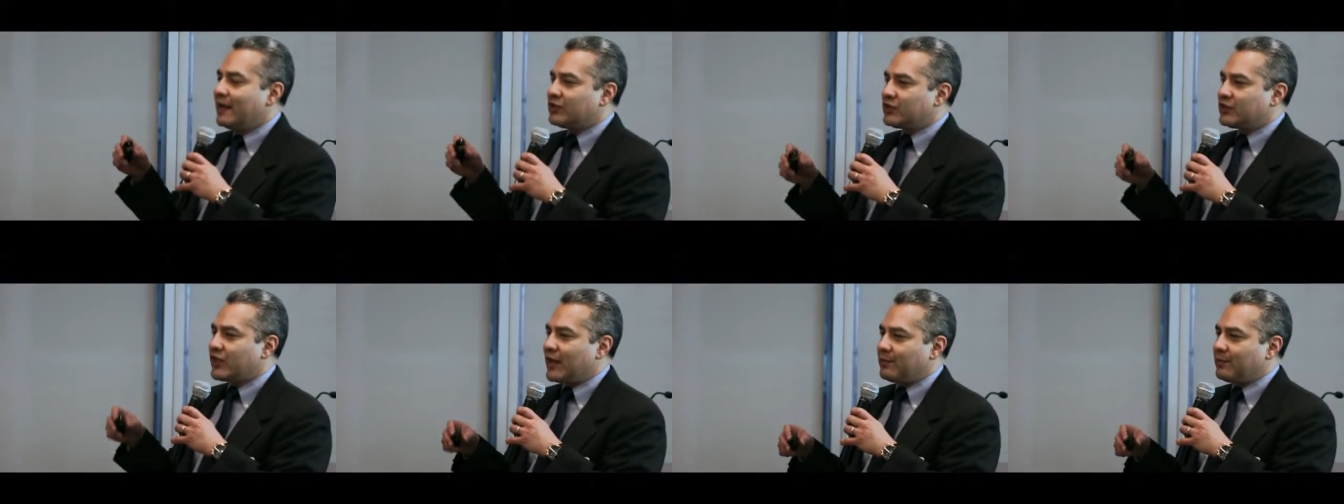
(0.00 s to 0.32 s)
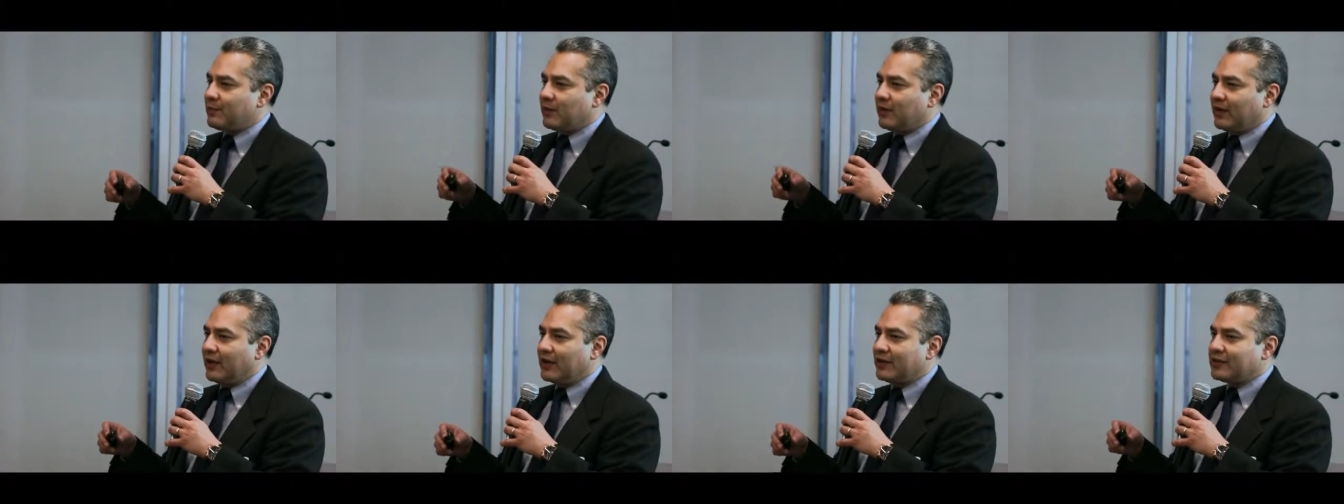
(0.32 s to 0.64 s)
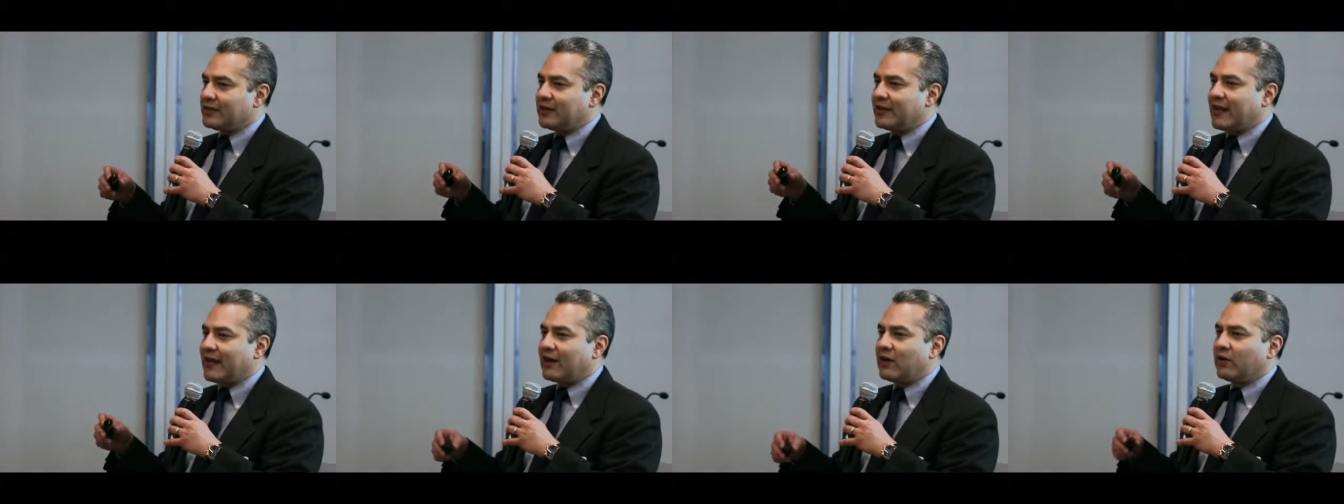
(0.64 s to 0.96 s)
Chamberlain
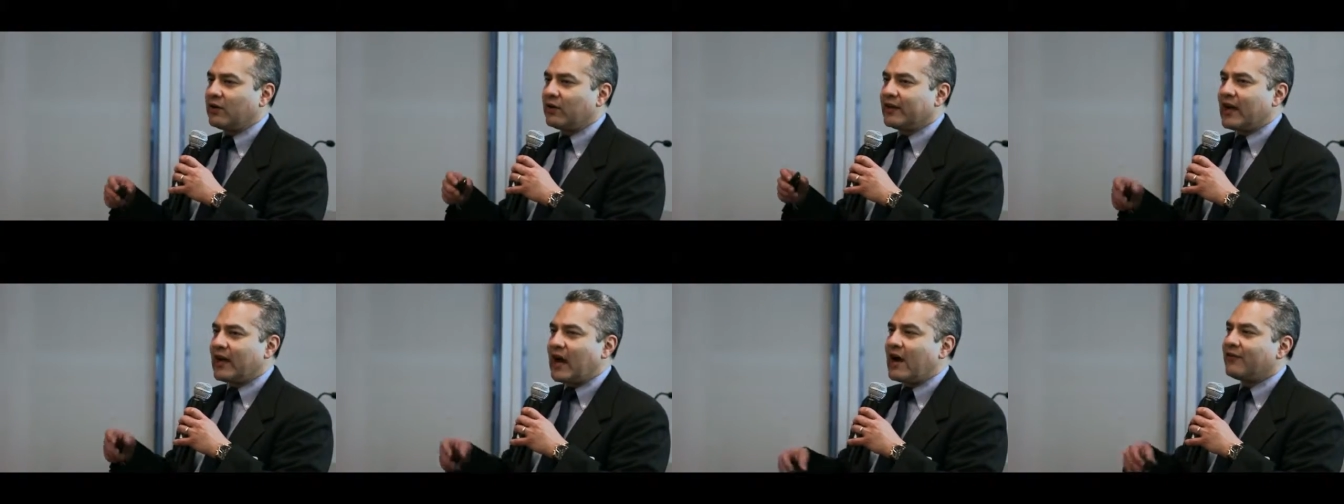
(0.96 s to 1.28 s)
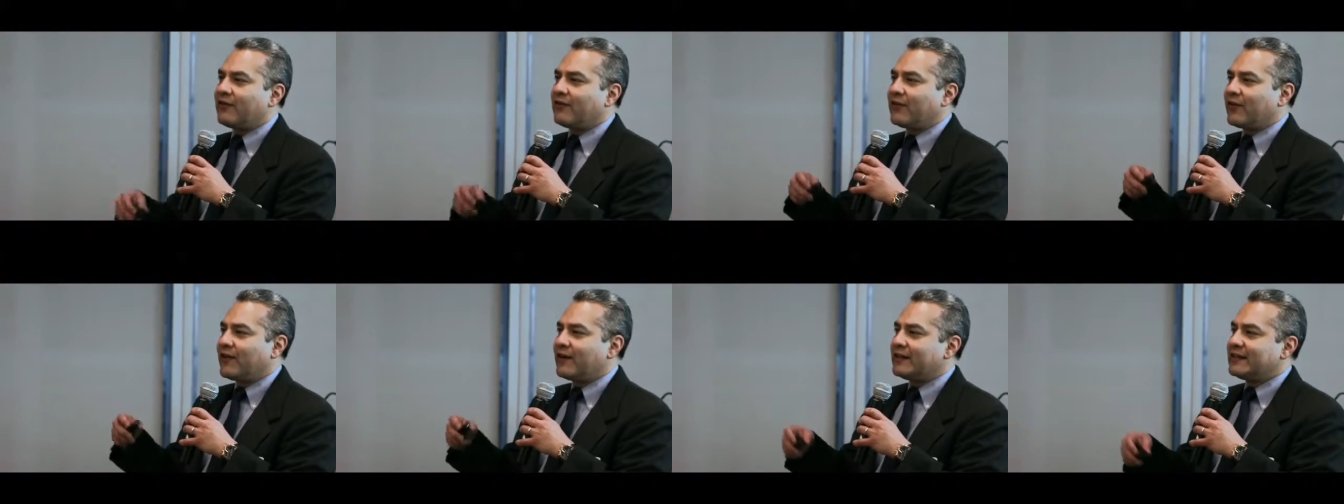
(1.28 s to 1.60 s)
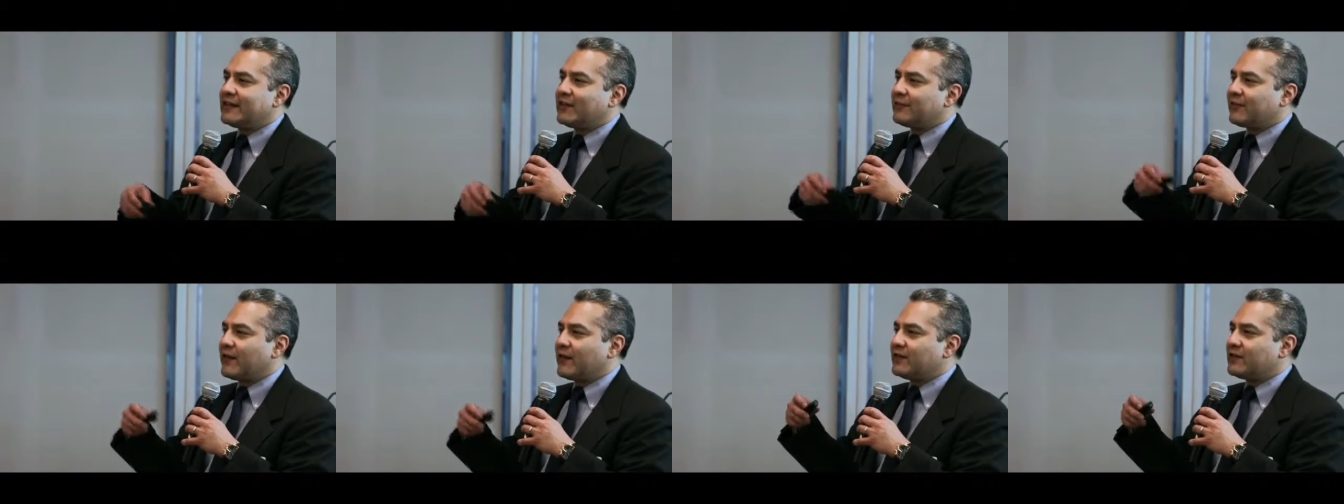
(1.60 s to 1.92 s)
to not only offer a
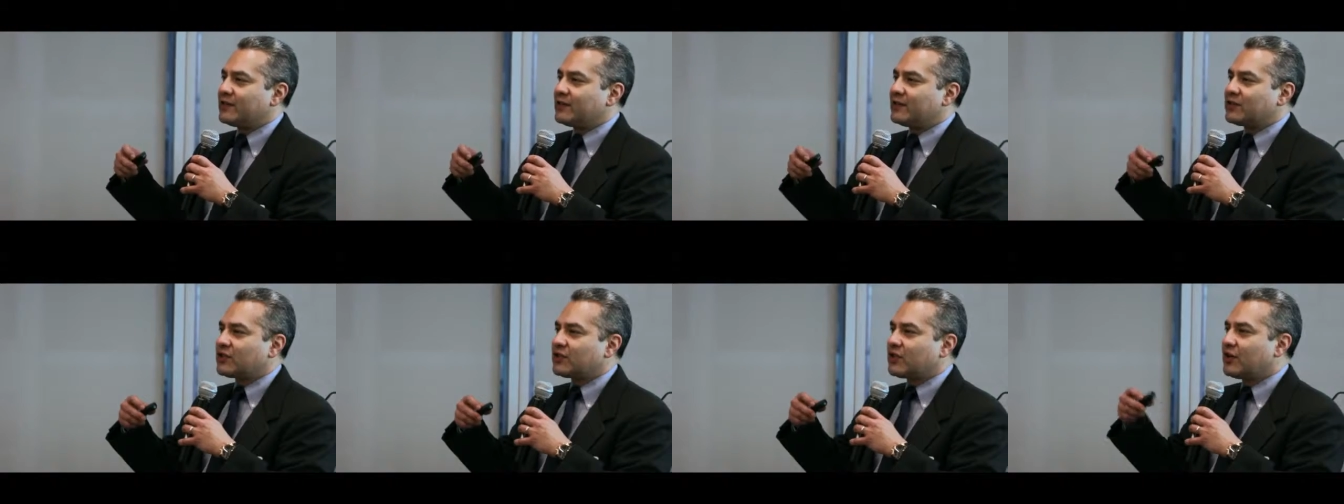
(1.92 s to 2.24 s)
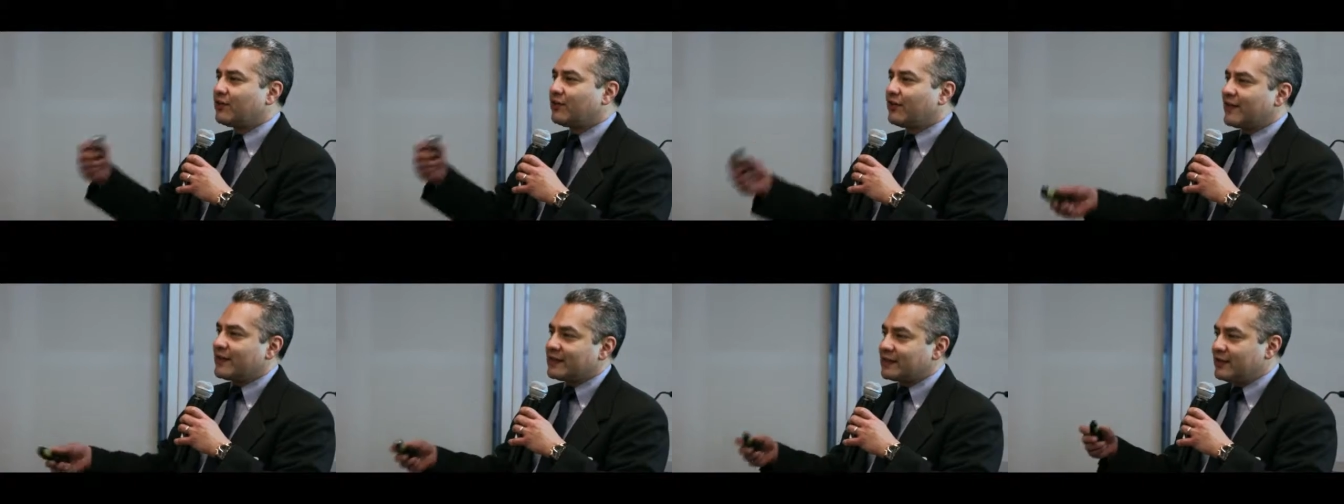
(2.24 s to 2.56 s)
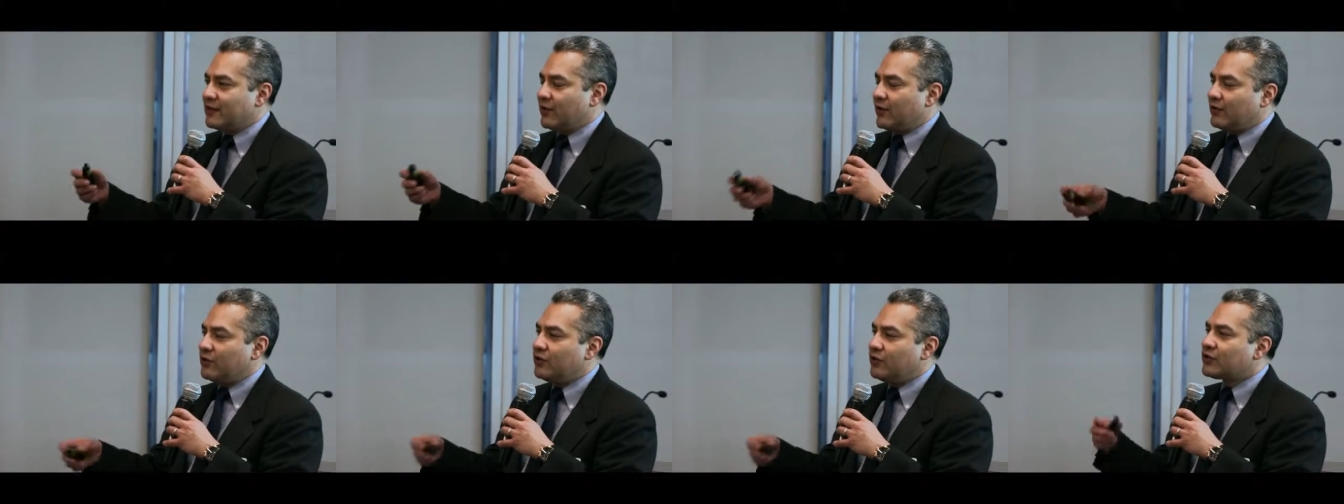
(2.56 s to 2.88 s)
different service,
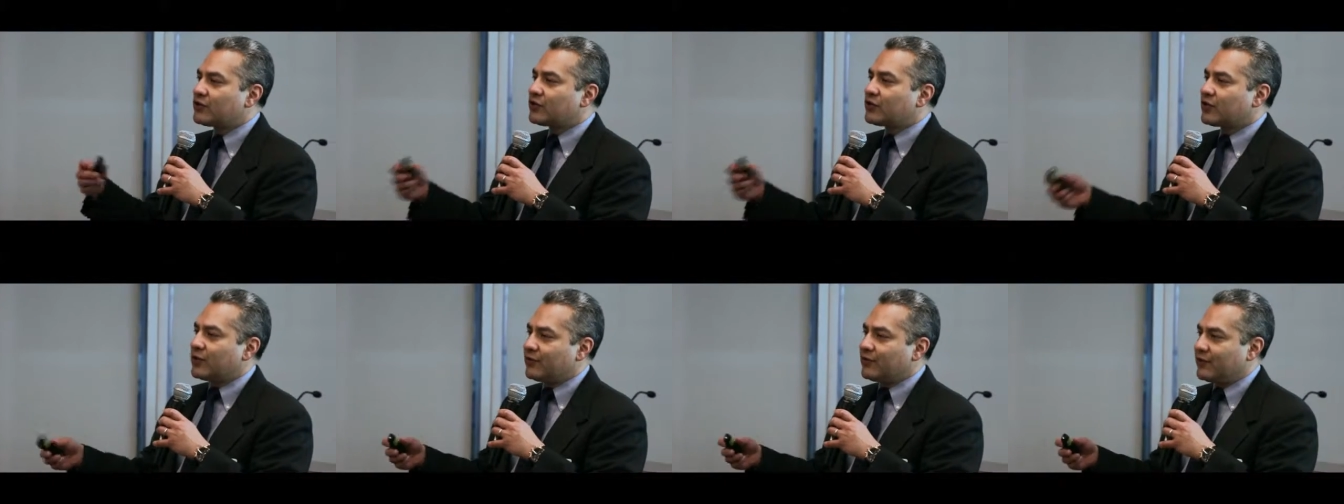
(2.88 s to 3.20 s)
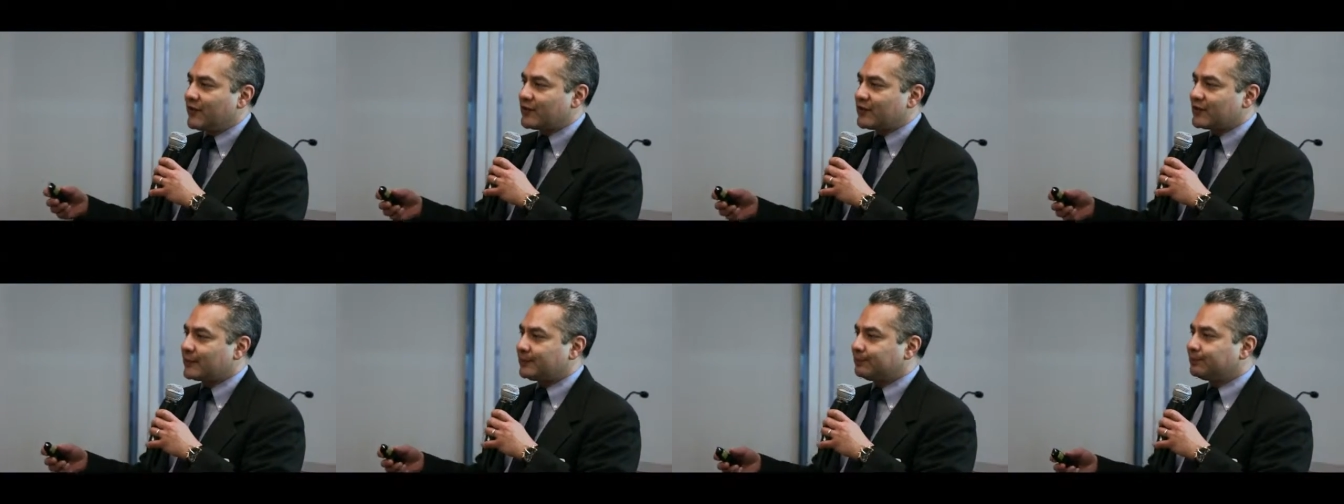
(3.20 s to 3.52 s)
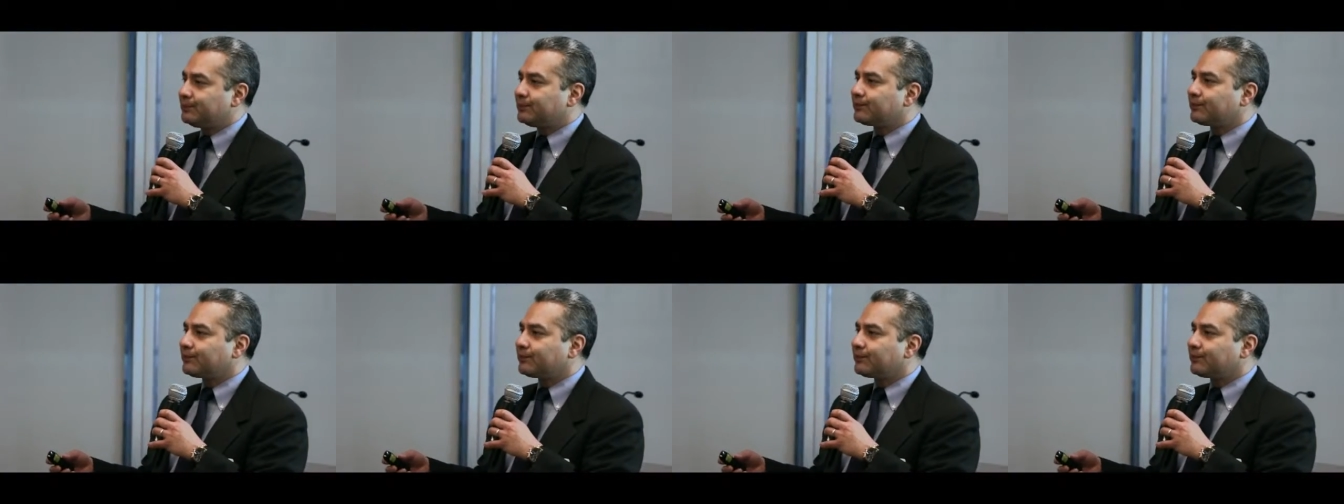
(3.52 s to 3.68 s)
new service